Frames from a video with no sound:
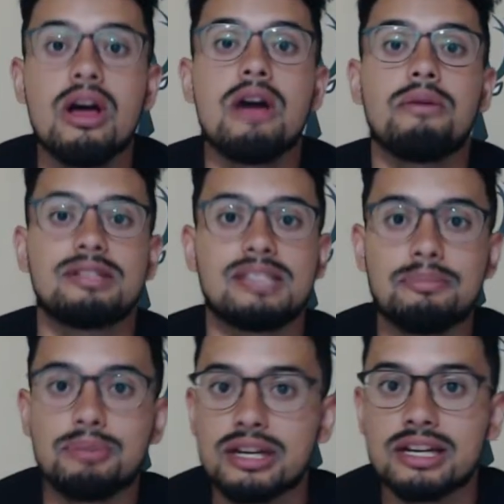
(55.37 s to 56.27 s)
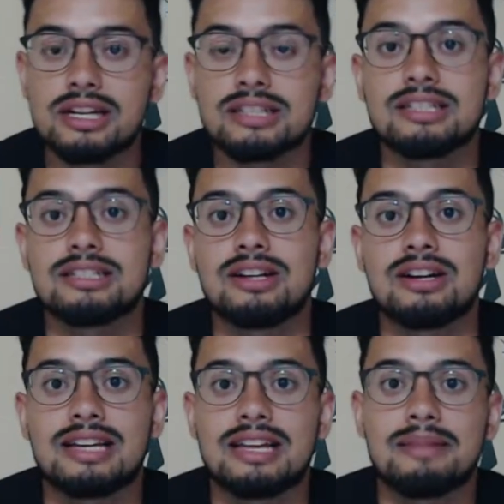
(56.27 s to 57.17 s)
We see Boogie Cousins
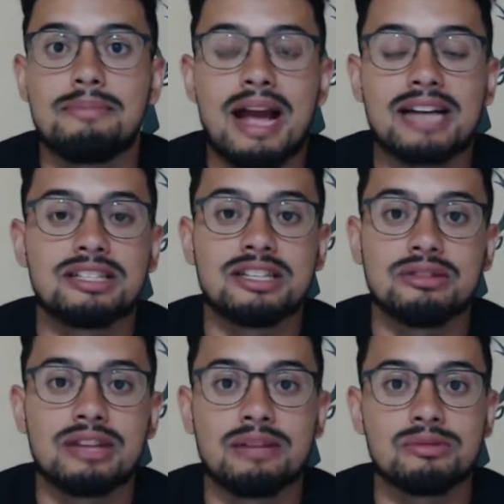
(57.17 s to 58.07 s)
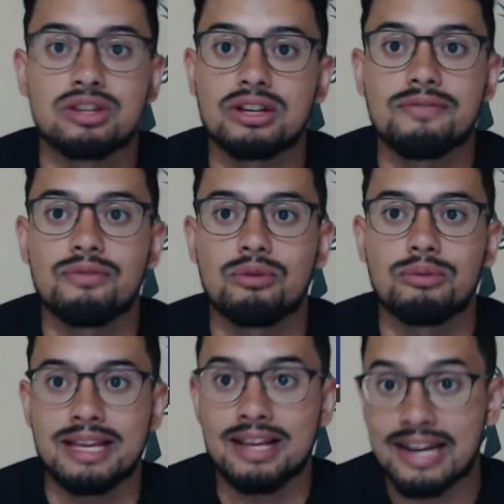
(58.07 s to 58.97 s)
not get the max deal that he was looking for when
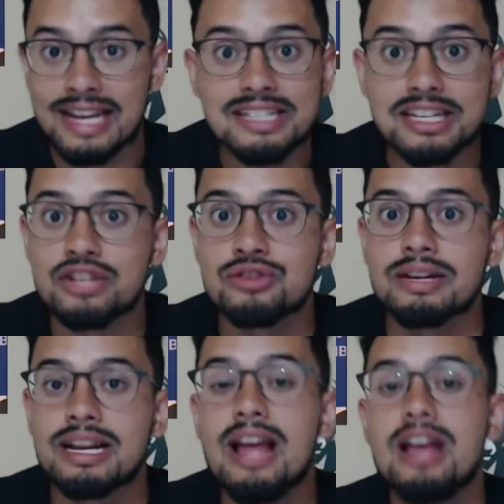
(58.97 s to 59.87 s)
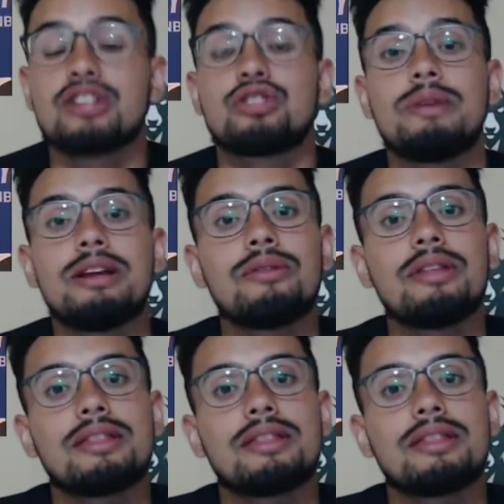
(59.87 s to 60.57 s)
he got his injury. So we know that